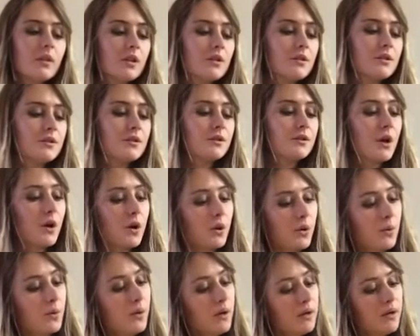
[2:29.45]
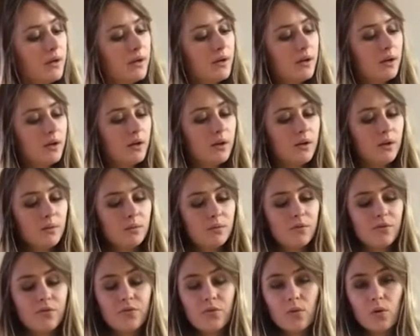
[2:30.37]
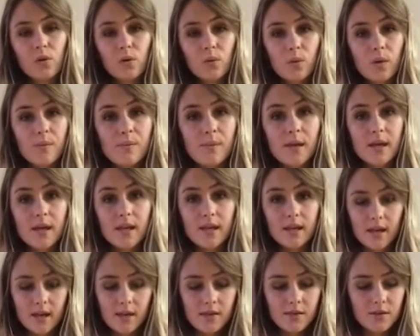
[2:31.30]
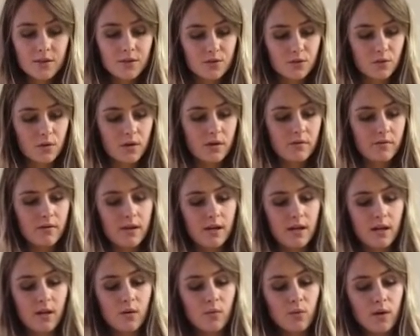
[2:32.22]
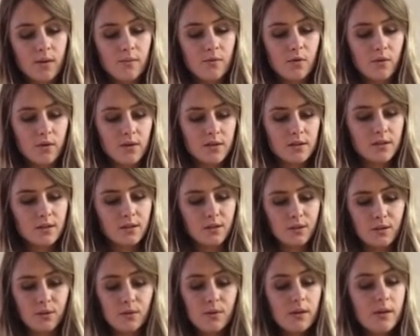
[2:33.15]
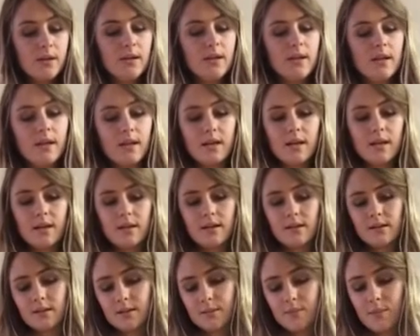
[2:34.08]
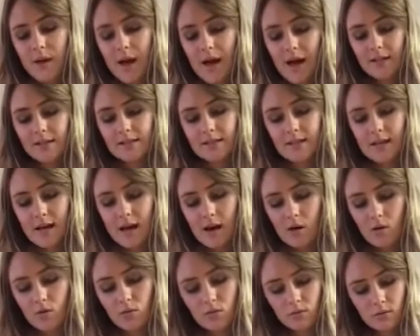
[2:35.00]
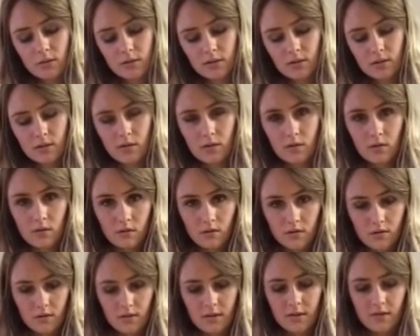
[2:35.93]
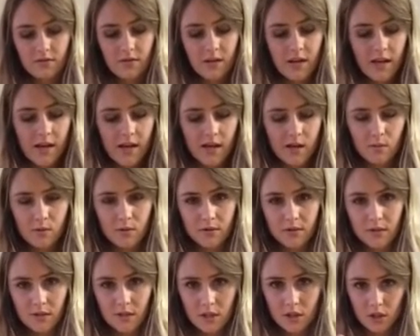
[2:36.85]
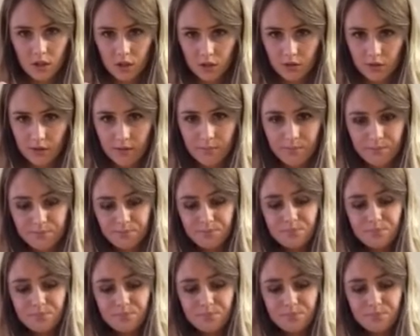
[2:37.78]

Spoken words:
So before we begin the story reading, what I'm going to do is pass out the different animals to the children.